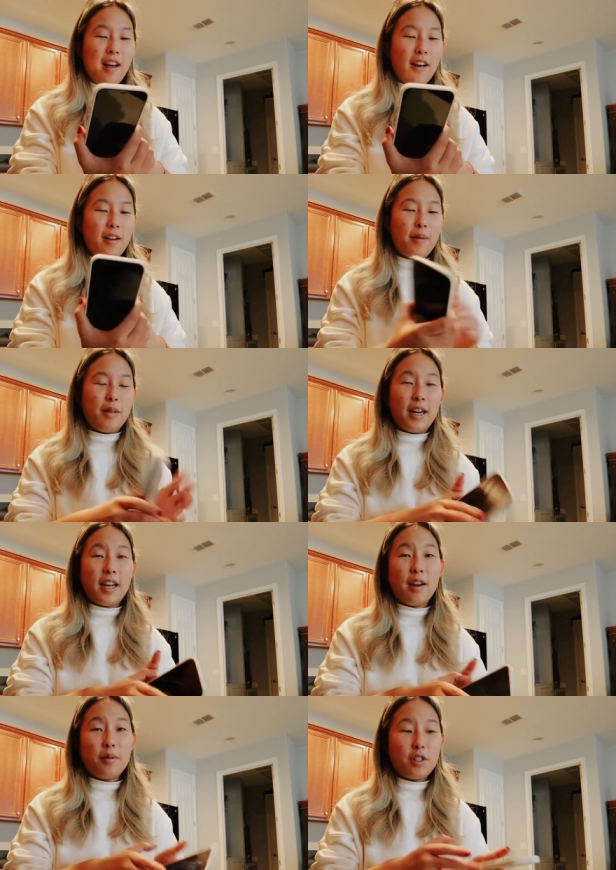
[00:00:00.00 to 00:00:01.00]
um, that I
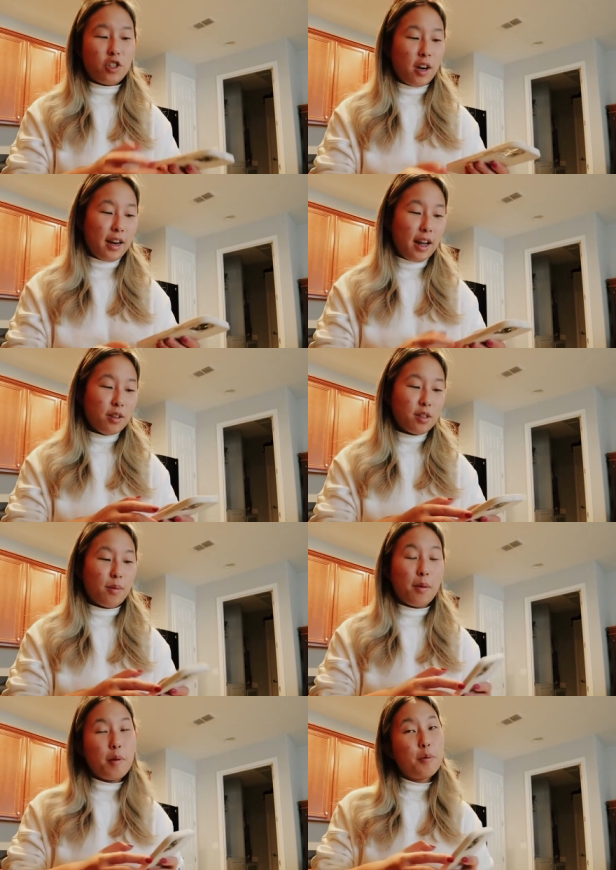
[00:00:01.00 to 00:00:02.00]
kind of want to try out. So
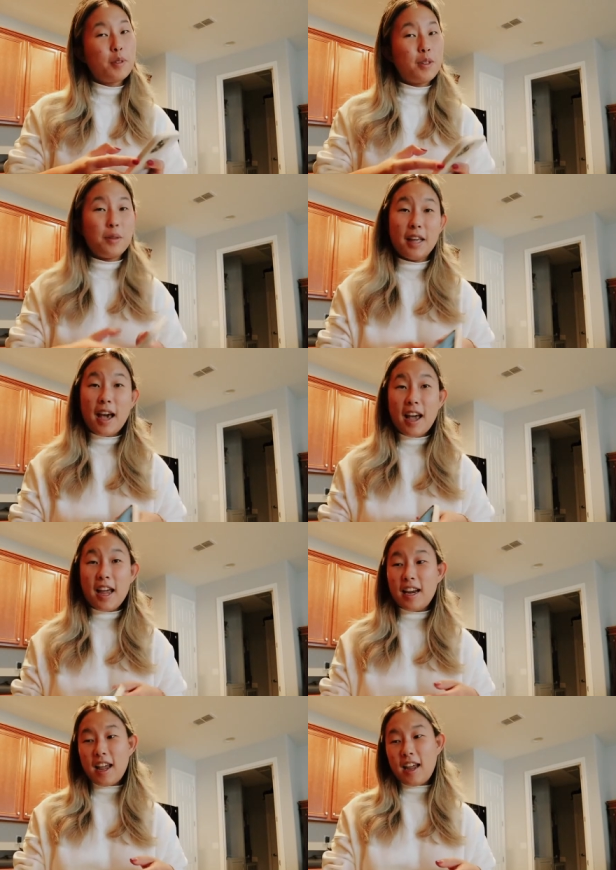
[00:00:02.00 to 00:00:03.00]
maybe we'll do that.